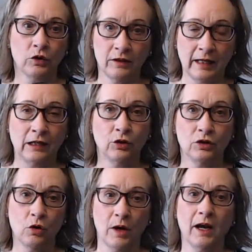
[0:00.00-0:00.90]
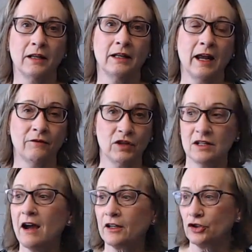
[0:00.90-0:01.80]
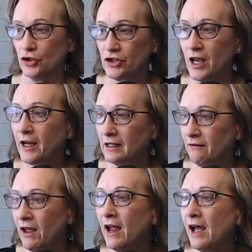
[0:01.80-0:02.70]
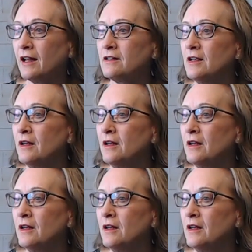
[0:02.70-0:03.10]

they could go ahead and have the doctor sign that.